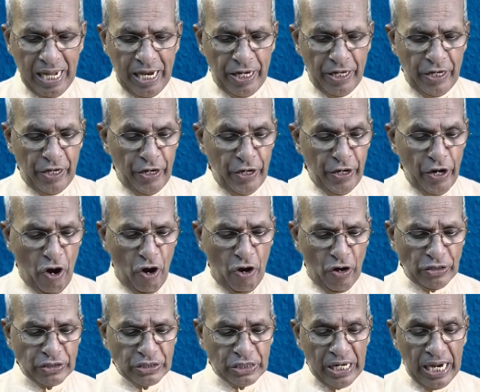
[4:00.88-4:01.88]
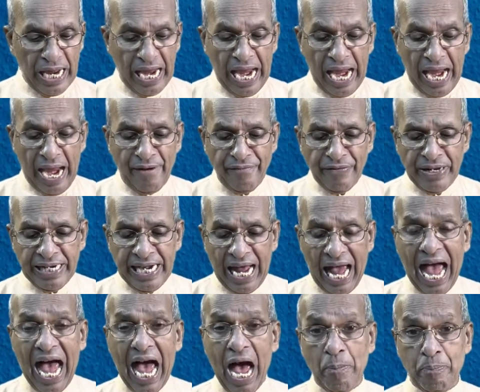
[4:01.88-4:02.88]
not heaven
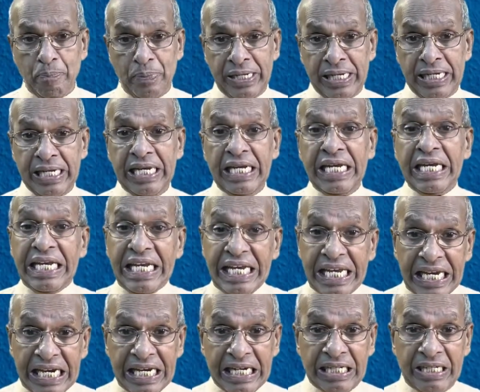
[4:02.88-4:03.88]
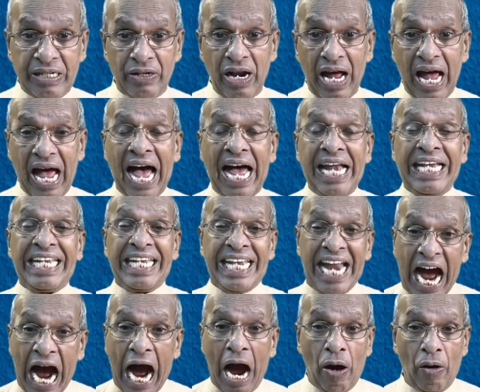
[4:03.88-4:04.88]
happy here and
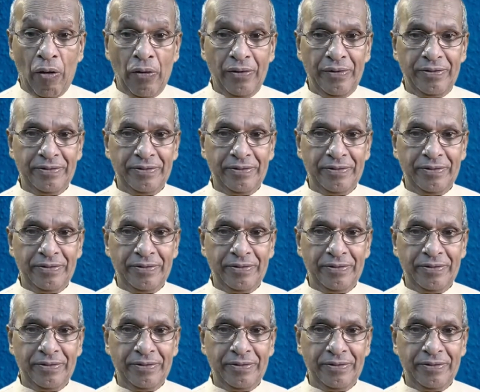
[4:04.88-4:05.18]
now.